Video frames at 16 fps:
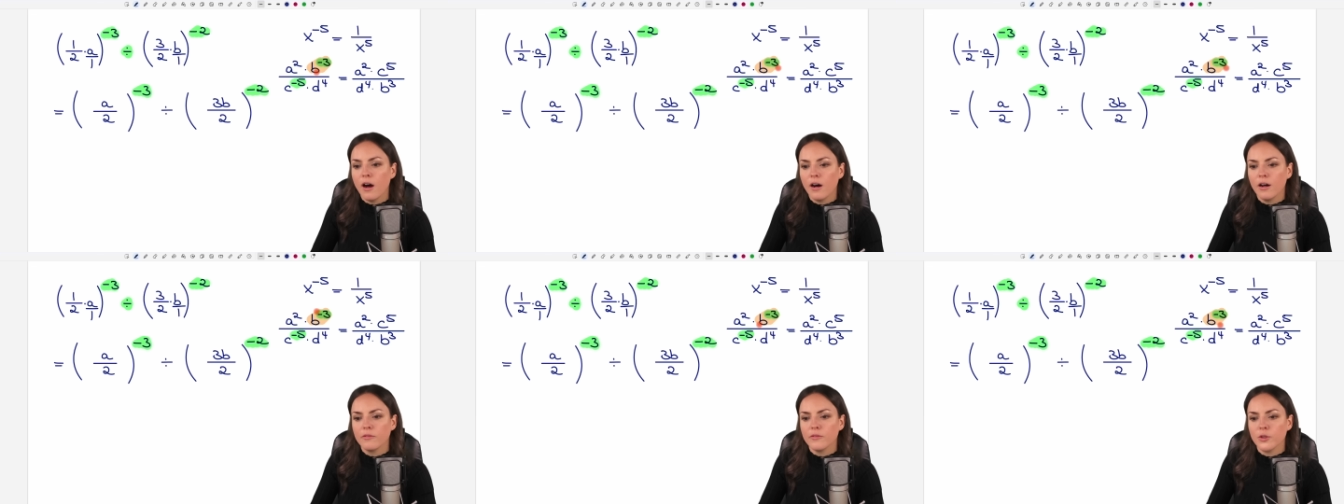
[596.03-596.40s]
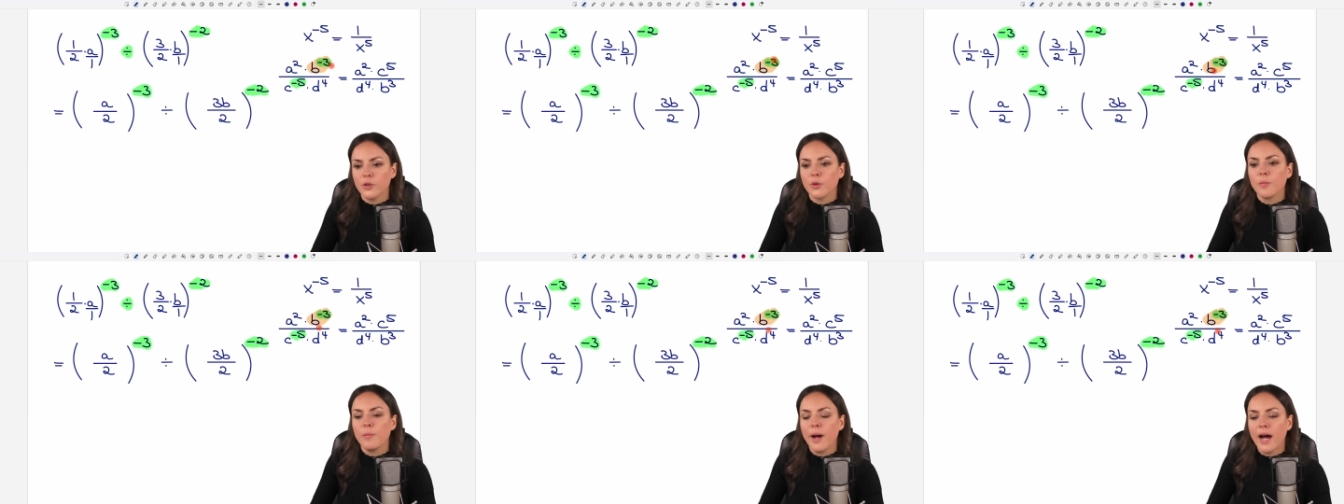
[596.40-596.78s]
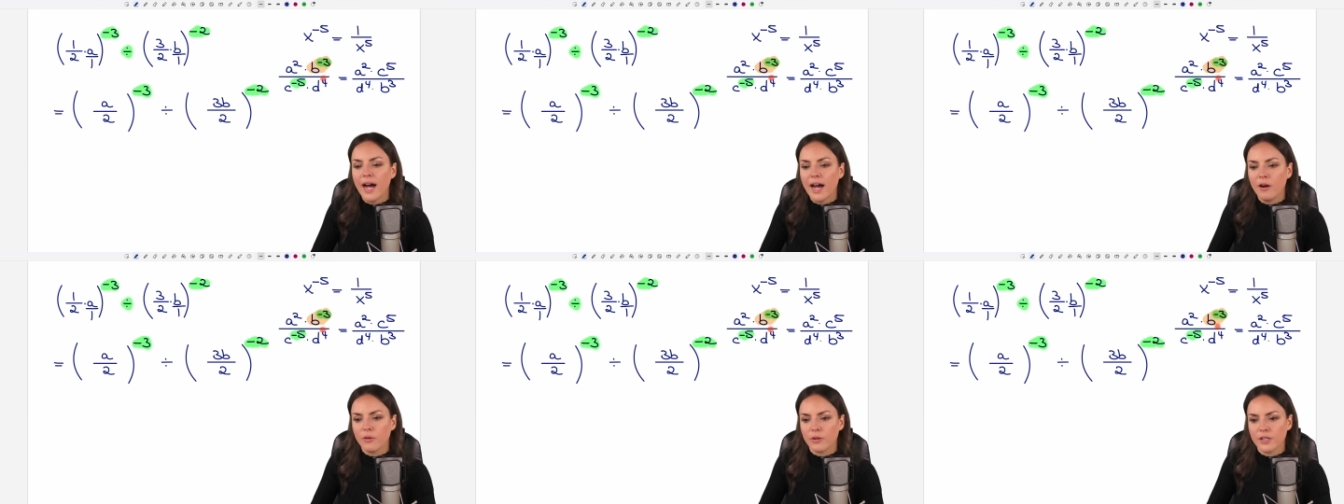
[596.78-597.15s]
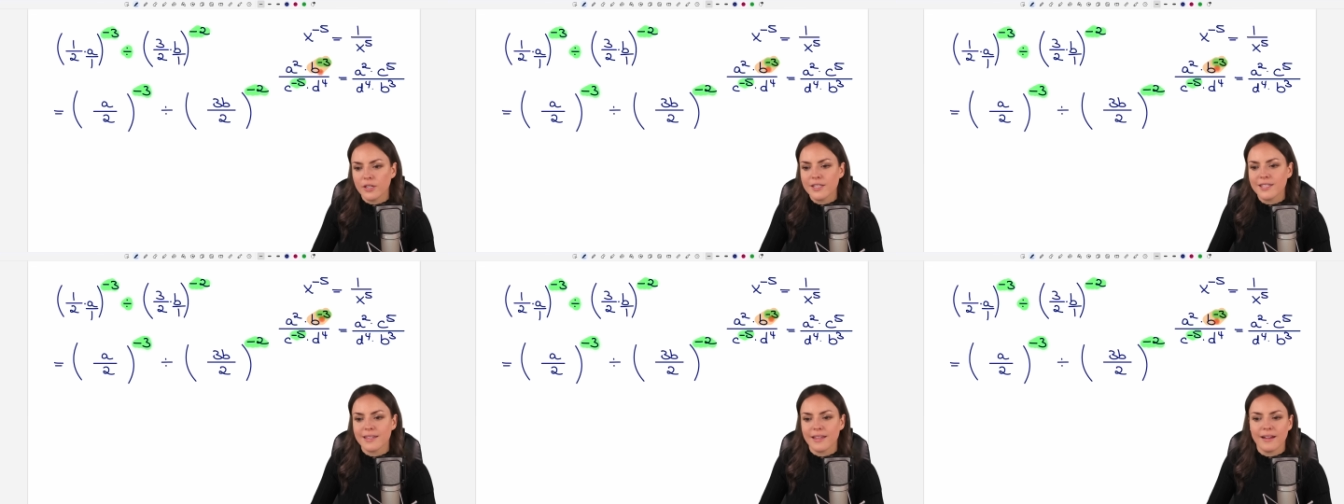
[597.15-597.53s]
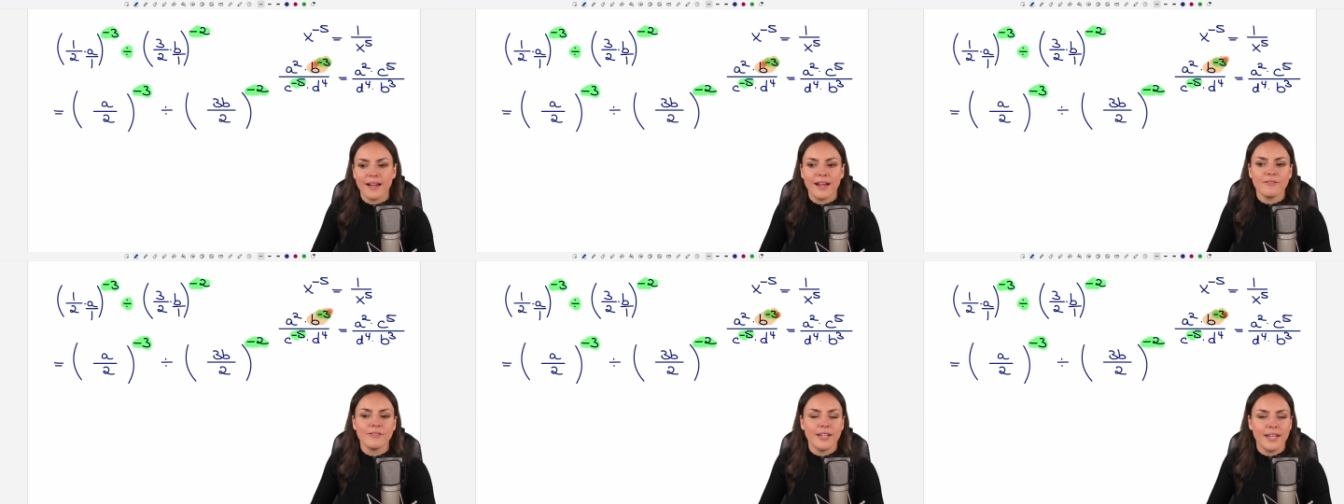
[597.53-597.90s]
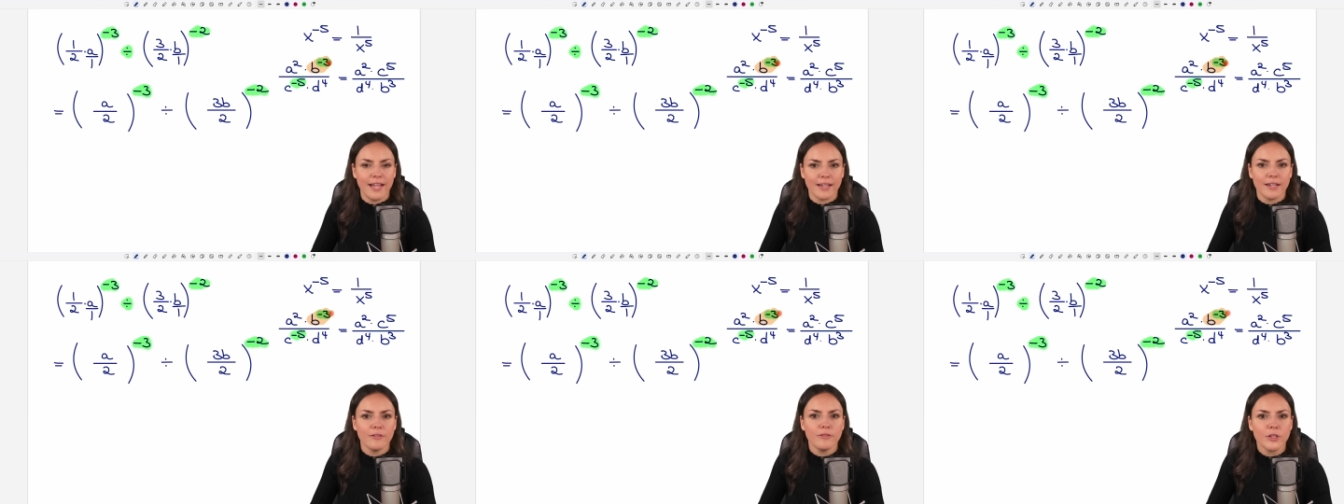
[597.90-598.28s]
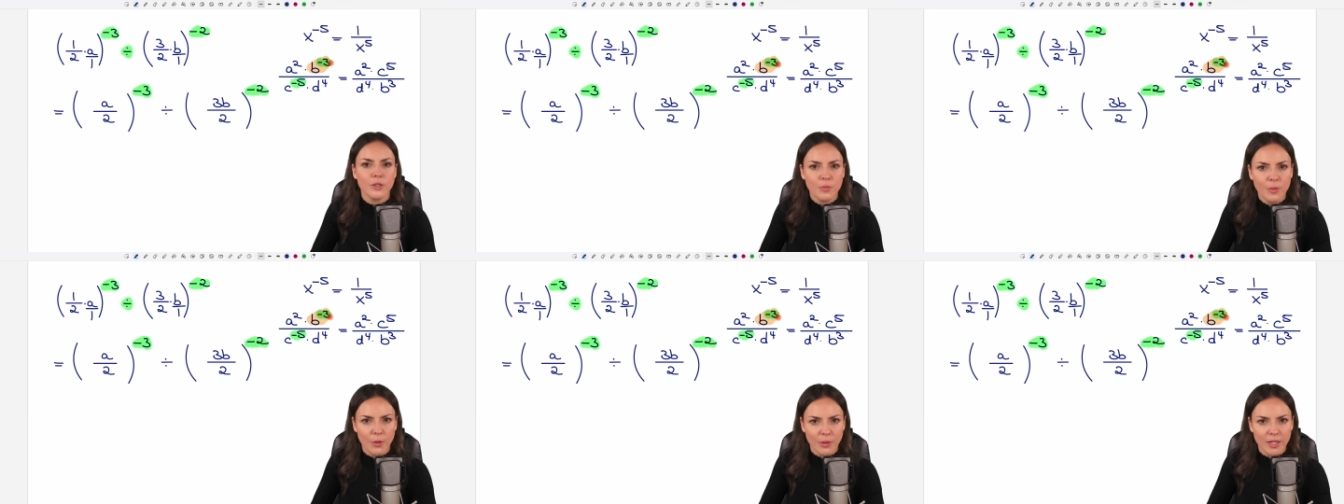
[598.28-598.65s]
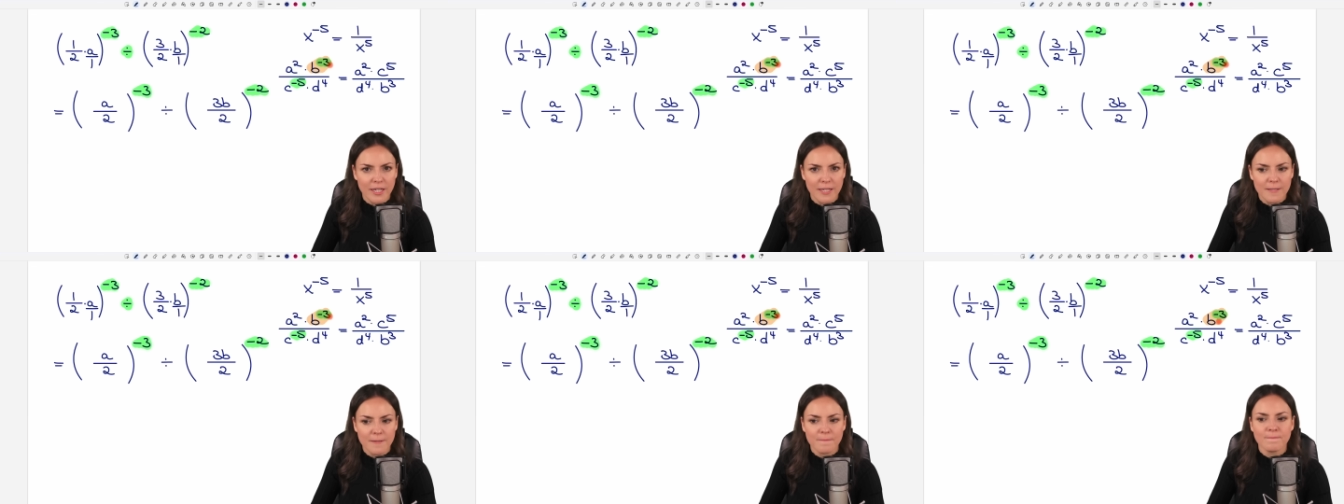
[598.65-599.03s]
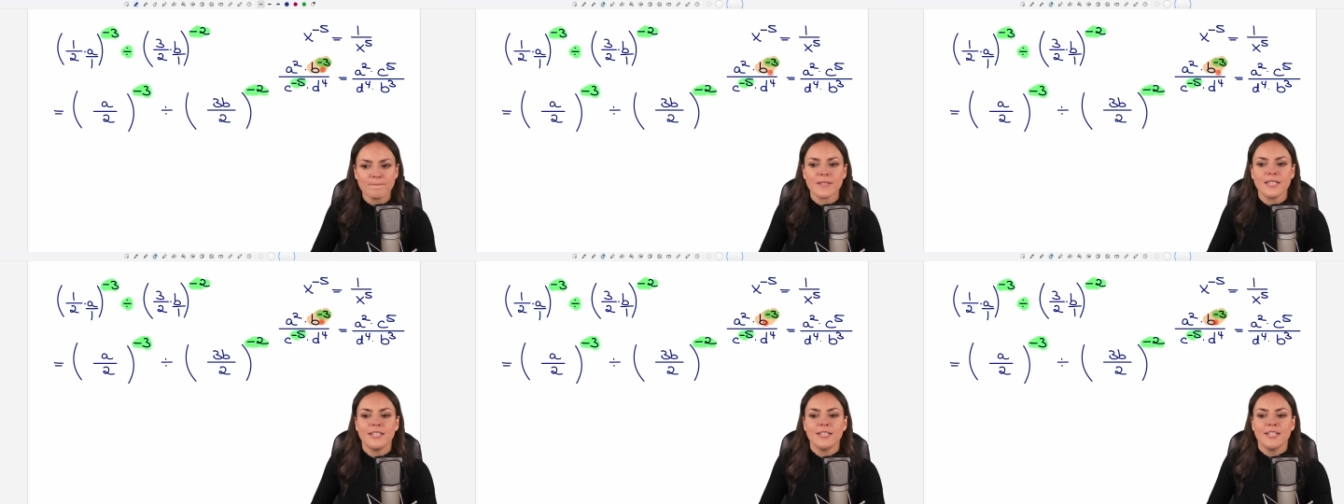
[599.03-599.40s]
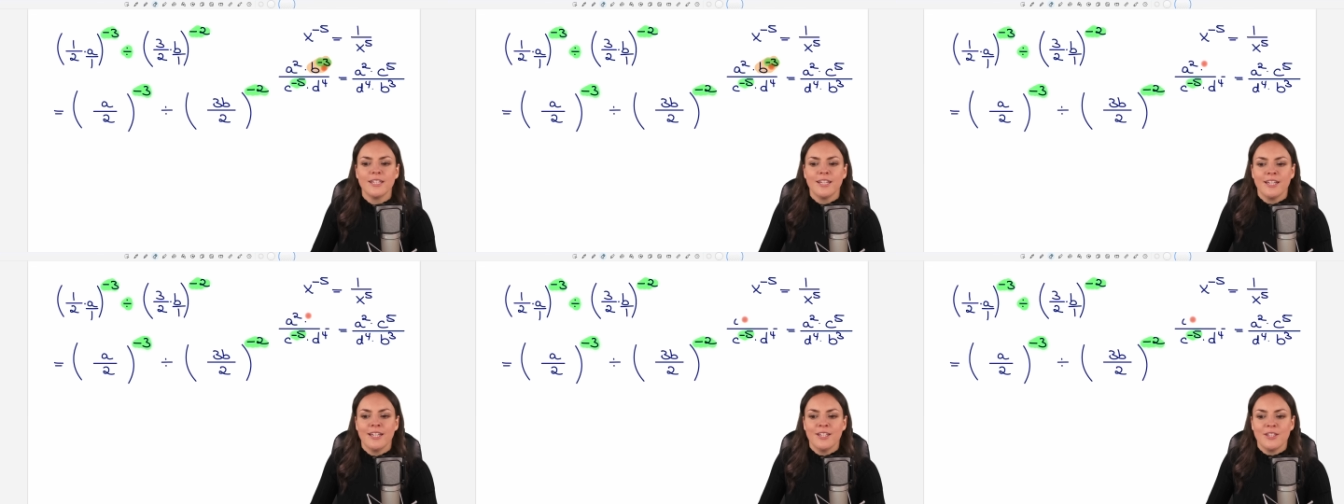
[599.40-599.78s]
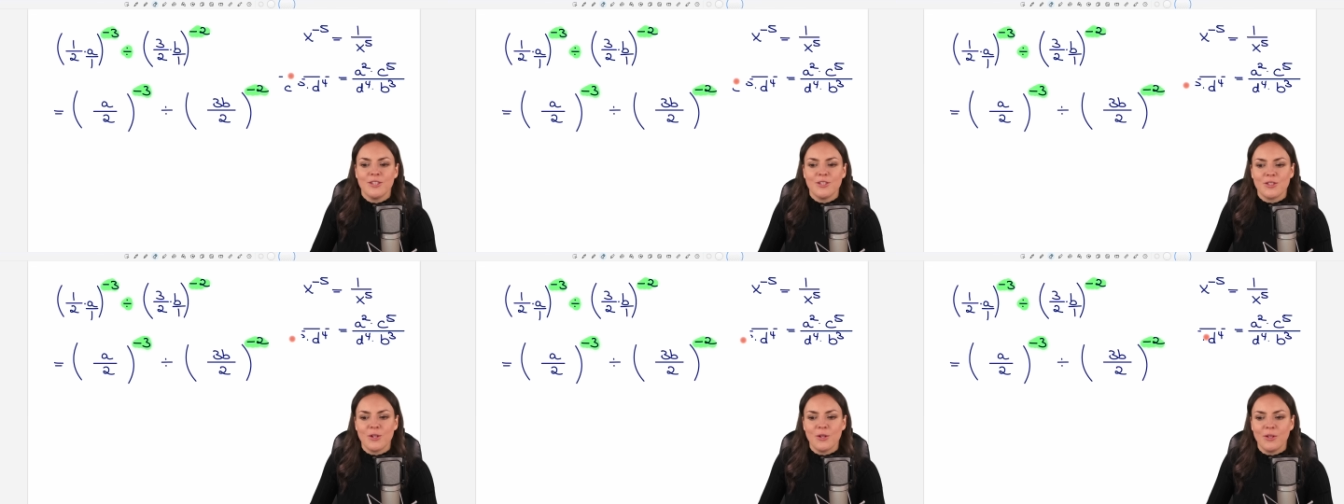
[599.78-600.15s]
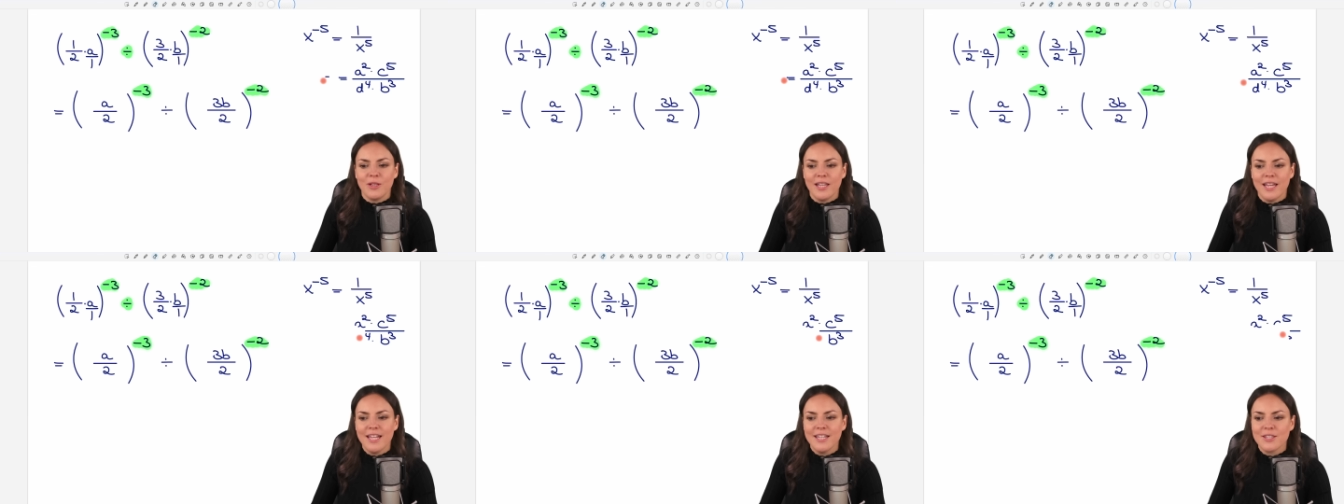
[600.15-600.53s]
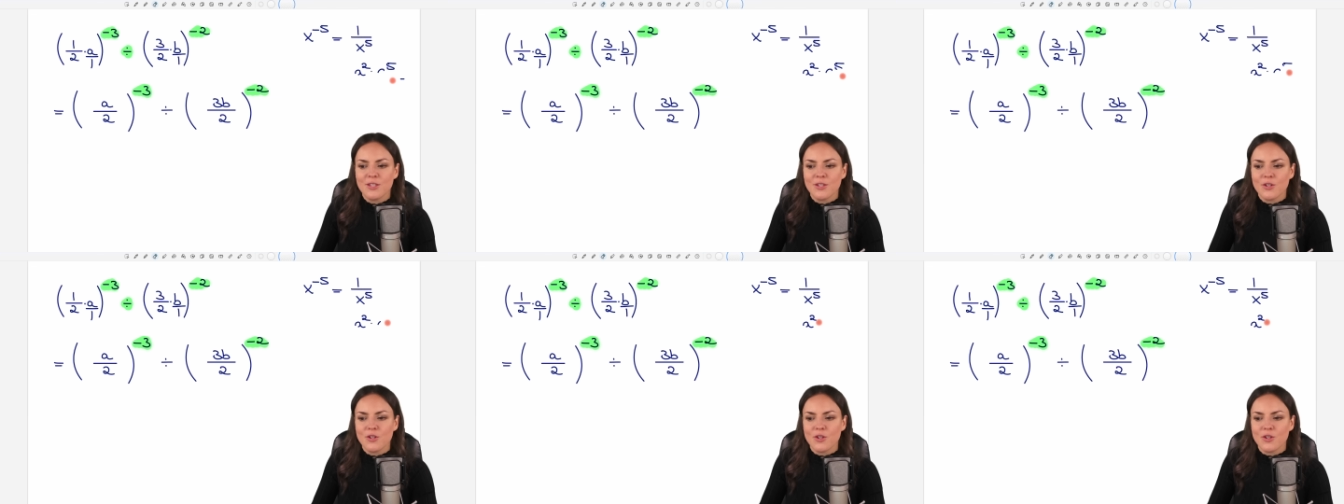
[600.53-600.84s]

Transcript: of your powers that have a negative exponent. So let's